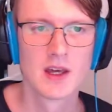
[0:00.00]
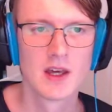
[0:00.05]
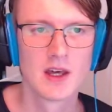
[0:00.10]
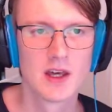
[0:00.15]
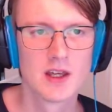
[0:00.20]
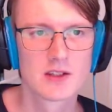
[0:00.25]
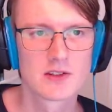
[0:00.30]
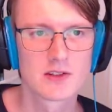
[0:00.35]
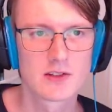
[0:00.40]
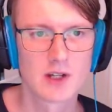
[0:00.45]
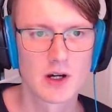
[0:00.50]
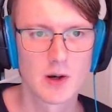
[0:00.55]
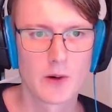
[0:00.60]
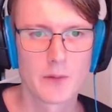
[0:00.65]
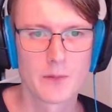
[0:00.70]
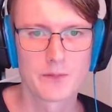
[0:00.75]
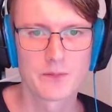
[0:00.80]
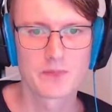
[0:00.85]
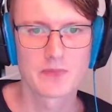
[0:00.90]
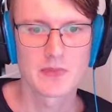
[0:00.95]

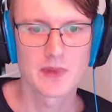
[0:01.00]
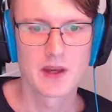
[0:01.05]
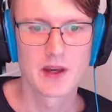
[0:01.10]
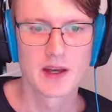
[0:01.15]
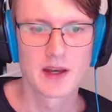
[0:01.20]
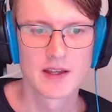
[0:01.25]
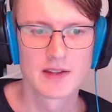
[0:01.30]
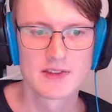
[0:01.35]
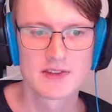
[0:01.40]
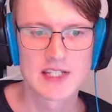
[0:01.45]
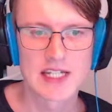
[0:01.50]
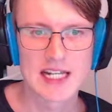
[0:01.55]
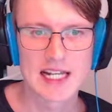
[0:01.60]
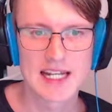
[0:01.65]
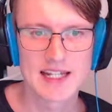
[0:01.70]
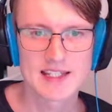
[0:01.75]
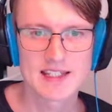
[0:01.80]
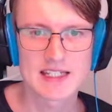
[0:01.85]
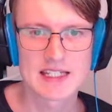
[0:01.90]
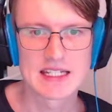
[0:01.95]
So
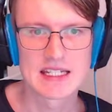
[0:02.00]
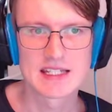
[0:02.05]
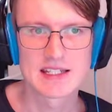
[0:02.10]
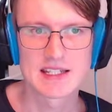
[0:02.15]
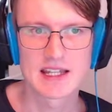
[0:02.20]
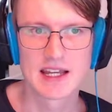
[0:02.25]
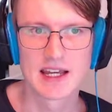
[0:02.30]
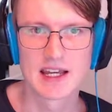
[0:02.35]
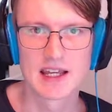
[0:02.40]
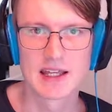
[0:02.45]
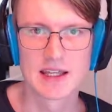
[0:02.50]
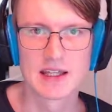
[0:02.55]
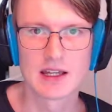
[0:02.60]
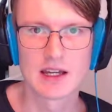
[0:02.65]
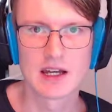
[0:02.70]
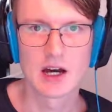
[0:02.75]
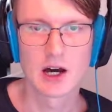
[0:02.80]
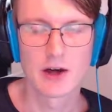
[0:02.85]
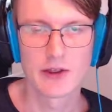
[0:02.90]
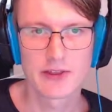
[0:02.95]
TLS is
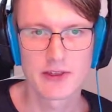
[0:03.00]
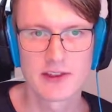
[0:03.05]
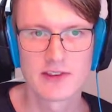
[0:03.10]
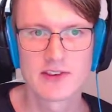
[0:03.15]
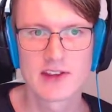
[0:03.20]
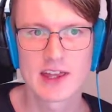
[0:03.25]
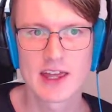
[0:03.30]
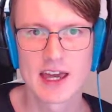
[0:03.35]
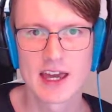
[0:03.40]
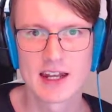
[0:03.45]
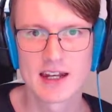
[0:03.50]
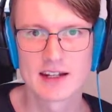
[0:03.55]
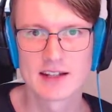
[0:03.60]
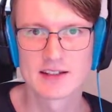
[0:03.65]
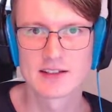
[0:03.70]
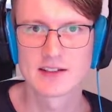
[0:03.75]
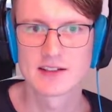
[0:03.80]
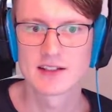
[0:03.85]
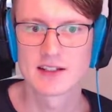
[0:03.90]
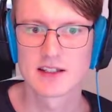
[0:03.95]
a
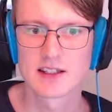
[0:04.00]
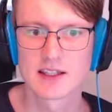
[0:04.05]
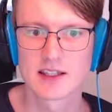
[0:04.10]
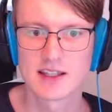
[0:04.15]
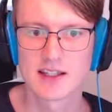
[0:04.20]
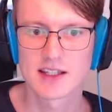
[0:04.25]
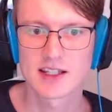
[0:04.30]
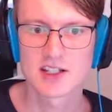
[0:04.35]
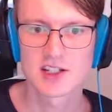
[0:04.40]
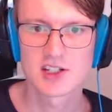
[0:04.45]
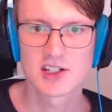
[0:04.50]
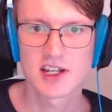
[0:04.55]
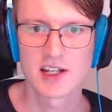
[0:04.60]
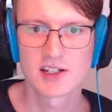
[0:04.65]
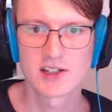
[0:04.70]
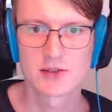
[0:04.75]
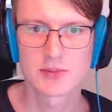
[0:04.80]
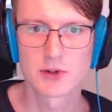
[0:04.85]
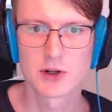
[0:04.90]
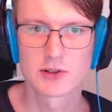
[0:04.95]
authenticated key
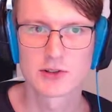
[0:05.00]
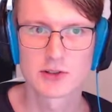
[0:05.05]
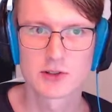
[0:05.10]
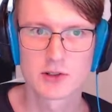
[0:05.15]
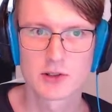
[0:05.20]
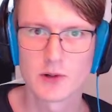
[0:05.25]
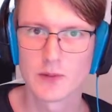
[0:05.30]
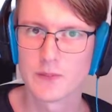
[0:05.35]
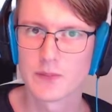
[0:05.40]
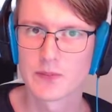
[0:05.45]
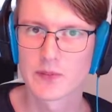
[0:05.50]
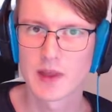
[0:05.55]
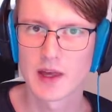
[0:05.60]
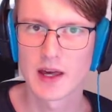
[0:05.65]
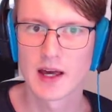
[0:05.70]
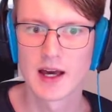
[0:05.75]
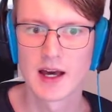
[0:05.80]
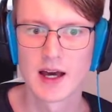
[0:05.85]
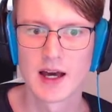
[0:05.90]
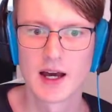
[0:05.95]
exchange protocol.
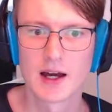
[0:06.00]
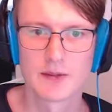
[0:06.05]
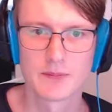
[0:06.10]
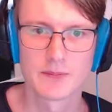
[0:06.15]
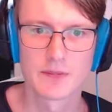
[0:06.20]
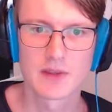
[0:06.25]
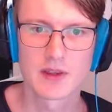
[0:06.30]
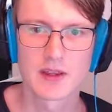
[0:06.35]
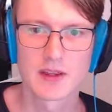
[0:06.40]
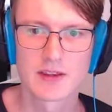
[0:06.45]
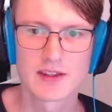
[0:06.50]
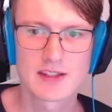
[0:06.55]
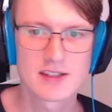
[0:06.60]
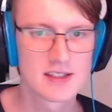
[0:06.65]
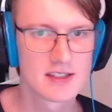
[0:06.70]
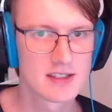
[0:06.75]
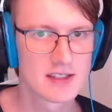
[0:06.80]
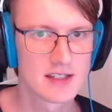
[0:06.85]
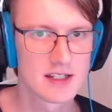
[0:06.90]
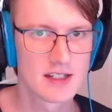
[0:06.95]
This
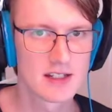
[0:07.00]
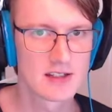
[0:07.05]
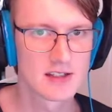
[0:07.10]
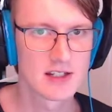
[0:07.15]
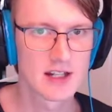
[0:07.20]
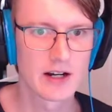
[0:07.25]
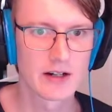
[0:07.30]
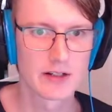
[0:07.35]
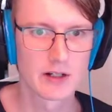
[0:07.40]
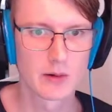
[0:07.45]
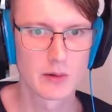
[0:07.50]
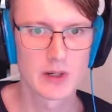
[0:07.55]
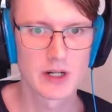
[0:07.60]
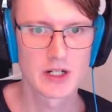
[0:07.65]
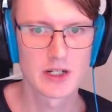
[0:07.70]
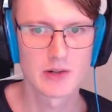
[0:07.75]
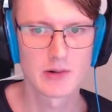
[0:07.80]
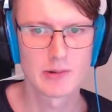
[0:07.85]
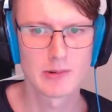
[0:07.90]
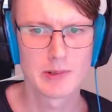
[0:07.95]
is the scenario
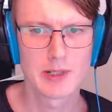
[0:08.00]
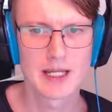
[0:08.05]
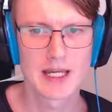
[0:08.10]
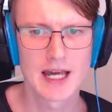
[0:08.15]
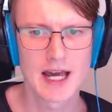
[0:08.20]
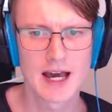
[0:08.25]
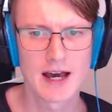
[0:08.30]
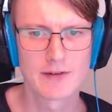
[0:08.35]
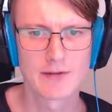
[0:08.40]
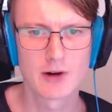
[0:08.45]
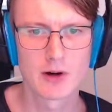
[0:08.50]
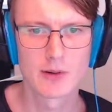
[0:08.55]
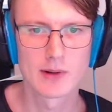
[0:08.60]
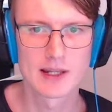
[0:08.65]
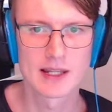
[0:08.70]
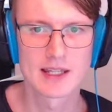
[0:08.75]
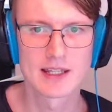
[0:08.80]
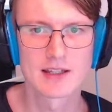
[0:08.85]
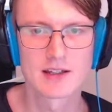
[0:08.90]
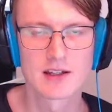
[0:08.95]
where we have
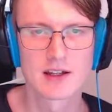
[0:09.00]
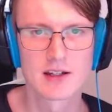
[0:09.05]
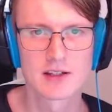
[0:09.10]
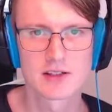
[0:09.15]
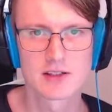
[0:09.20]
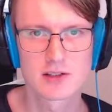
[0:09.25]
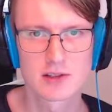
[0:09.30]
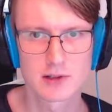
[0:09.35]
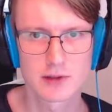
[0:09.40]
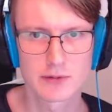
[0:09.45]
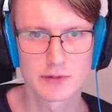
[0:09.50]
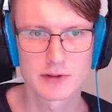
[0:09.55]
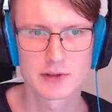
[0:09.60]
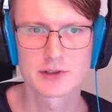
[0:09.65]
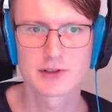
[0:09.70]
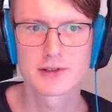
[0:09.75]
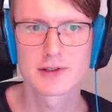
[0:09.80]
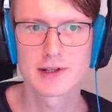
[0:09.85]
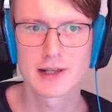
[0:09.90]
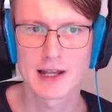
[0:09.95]
only a server
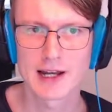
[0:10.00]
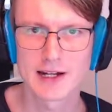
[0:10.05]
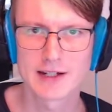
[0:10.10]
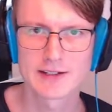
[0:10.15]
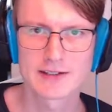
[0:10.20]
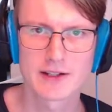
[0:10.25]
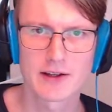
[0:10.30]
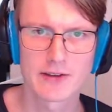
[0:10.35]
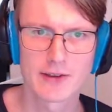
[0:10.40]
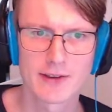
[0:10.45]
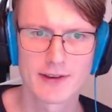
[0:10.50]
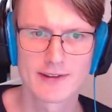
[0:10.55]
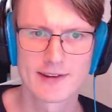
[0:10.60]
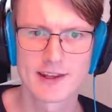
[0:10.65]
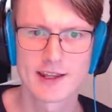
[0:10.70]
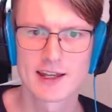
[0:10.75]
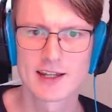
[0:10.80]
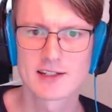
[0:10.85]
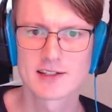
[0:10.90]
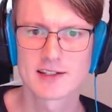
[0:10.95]
to client
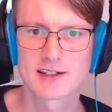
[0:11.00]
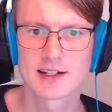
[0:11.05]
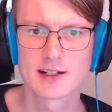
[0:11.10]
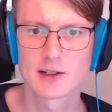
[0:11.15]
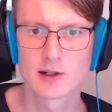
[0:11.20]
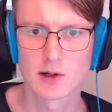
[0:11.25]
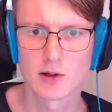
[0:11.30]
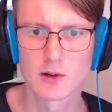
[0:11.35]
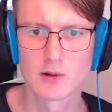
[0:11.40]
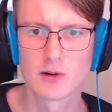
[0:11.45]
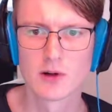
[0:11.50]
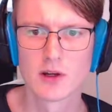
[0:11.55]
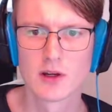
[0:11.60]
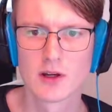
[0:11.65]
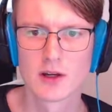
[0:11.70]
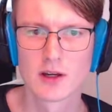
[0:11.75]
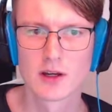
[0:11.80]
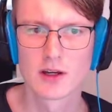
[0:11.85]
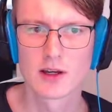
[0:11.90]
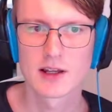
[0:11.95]
authentication and no
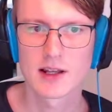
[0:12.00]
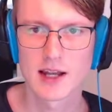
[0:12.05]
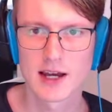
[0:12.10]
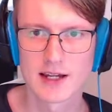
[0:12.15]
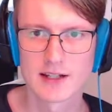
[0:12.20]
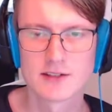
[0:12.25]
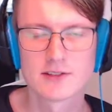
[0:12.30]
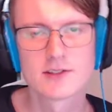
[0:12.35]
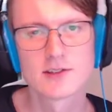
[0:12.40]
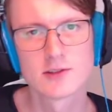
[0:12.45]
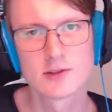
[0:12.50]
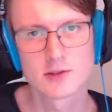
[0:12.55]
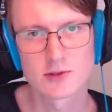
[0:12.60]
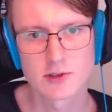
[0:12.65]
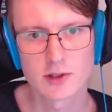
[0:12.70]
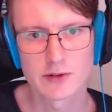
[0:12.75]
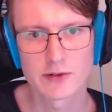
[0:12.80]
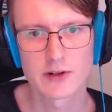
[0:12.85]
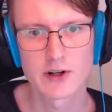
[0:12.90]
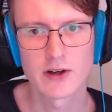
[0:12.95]
client to
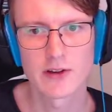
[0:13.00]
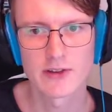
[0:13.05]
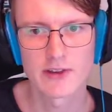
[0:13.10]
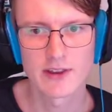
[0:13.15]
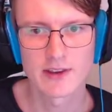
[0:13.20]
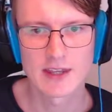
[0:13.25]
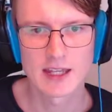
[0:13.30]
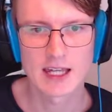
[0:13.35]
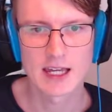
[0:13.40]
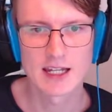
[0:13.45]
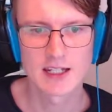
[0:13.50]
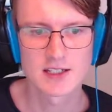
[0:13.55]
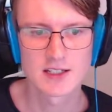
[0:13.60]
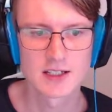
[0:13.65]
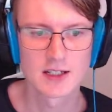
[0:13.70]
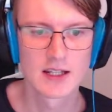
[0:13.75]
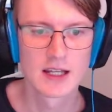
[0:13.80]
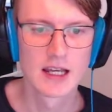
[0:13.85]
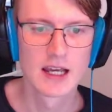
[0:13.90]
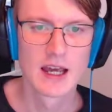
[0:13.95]
server
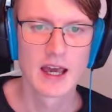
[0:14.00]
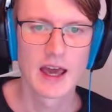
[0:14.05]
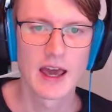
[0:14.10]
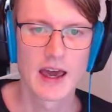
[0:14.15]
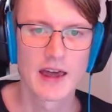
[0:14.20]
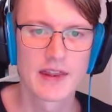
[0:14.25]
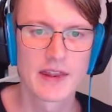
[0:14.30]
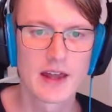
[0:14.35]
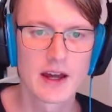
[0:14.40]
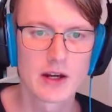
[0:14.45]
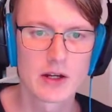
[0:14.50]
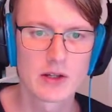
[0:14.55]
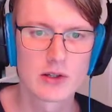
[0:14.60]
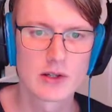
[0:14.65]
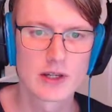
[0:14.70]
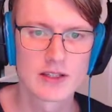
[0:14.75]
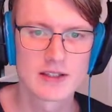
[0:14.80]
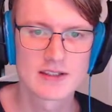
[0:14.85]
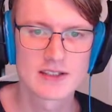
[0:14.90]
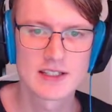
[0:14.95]
authentication. And there you
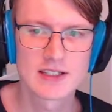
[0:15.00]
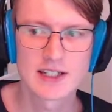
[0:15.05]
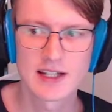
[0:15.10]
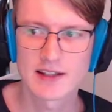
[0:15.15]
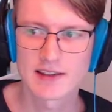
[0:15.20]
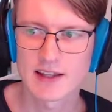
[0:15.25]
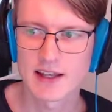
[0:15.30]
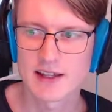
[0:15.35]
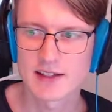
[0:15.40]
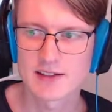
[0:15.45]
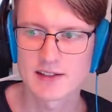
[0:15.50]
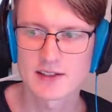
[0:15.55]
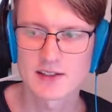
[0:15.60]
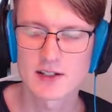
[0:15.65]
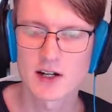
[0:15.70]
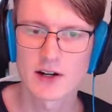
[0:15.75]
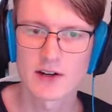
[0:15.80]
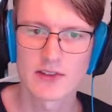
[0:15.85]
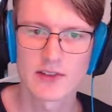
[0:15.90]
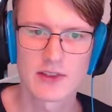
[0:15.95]
can see that at the
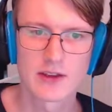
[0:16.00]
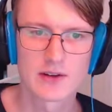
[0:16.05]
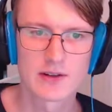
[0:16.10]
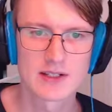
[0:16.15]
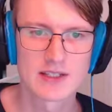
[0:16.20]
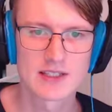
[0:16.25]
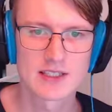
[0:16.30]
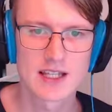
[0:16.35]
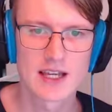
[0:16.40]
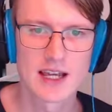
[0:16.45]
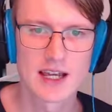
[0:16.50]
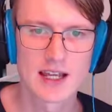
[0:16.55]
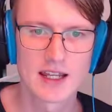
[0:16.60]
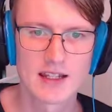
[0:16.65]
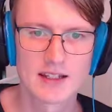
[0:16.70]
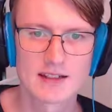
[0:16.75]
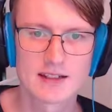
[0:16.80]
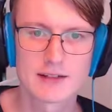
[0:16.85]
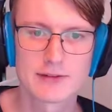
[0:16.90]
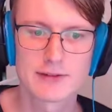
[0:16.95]
start there is
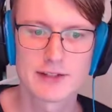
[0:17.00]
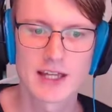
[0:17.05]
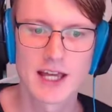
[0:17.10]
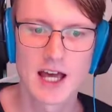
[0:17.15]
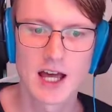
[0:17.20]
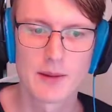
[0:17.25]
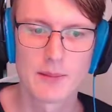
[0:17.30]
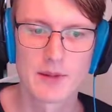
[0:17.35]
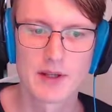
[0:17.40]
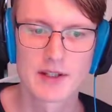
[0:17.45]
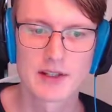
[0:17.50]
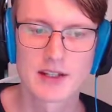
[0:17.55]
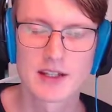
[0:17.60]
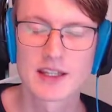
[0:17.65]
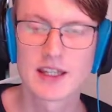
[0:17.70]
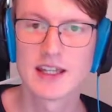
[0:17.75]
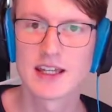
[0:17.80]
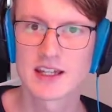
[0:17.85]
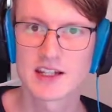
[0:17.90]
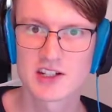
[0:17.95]
a Diffie-Hellman
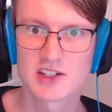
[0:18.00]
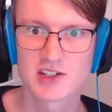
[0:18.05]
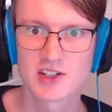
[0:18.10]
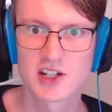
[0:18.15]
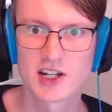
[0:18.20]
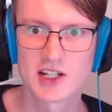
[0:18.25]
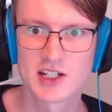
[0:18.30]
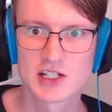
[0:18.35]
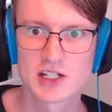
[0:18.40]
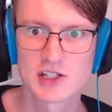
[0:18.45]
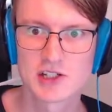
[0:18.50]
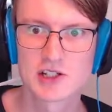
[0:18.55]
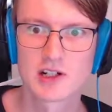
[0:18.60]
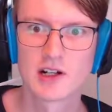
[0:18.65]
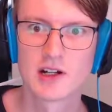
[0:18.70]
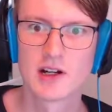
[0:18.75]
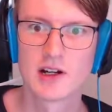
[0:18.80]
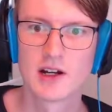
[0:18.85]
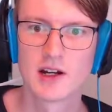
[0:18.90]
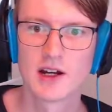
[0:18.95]
key exchange
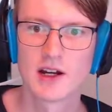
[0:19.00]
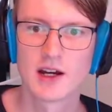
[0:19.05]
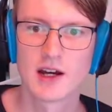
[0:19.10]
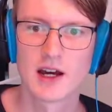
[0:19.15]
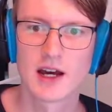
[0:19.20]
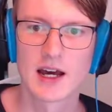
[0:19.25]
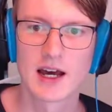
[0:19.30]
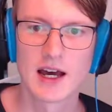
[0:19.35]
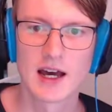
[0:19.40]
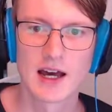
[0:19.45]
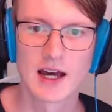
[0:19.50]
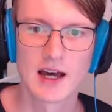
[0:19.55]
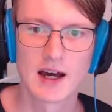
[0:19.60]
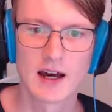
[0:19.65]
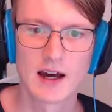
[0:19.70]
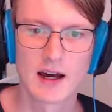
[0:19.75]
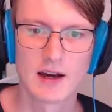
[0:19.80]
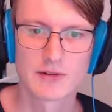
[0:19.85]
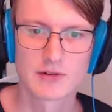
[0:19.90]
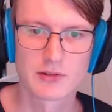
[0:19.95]

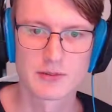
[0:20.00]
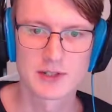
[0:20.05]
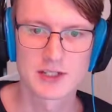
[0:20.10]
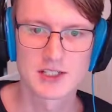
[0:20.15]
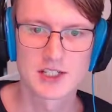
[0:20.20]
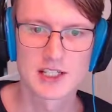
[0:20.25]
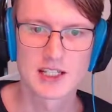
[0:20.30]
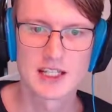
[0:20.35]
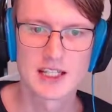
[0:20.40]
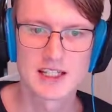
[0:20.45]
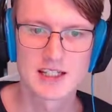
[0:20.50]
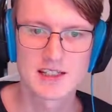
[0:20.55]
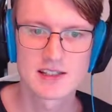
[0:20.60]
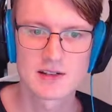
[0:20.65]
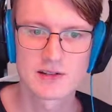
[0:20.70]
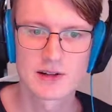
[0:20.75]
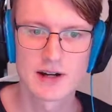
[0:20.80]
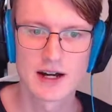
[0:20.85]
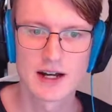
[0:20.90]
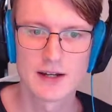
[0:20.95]
from which a key is
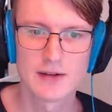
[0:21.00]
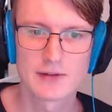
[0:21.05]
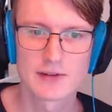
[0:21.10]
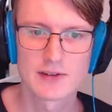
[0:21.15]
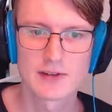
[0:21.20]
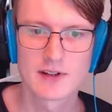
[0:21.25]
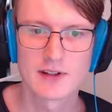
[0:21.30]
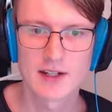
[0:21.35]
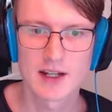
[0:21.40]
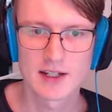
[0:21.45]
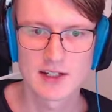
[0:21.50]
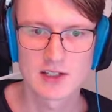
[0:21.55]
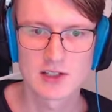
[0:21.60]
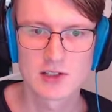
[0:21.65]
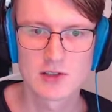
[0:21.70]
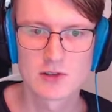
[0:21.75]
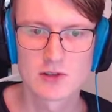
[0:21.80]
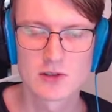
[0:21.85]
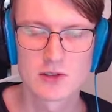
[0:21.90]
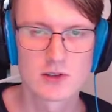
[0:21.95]
derived that is
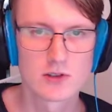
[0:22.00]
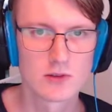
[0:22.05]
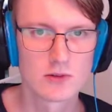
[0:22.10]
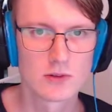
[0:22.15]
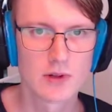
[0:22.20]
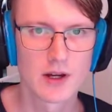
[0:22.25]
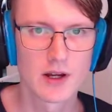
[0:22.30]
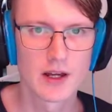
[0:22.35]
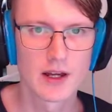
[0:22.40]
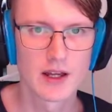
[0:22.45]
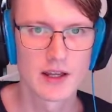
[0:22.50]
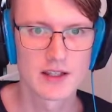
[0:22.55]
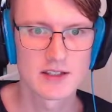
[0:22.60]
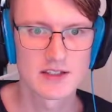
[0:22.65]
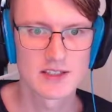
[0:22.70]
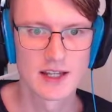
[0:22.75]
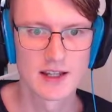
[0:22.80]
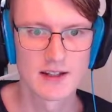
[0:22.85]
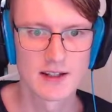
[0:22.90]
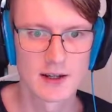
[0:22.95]
used to
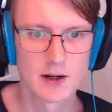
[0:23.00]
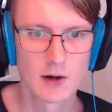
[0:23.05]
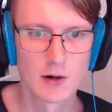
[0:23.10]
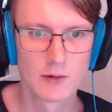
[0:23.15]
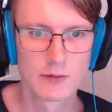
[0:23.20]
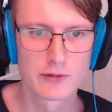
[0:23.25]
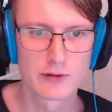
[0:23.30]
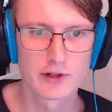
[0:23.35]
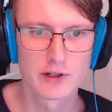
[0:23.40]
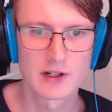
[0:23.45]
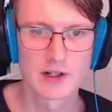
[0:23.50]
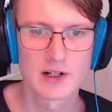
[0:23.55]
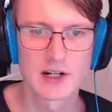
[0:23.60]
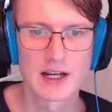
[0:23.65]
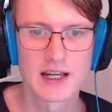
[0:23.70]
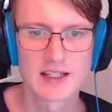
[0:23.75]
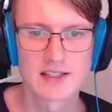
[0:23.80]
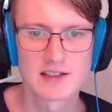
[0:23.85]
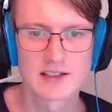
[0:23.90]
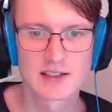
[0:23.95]
send over
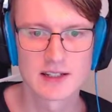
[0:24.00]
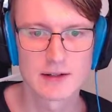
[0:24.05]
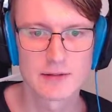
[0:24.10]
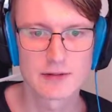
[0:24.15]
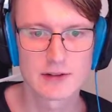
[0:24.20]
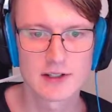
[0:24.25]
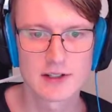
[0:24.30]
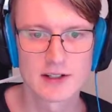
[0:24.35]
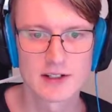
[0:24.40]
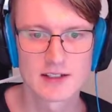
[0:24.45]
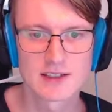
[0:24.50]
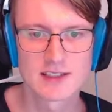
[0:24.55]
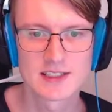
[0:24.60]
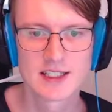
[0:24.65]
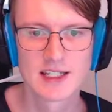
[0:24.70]
a certificate.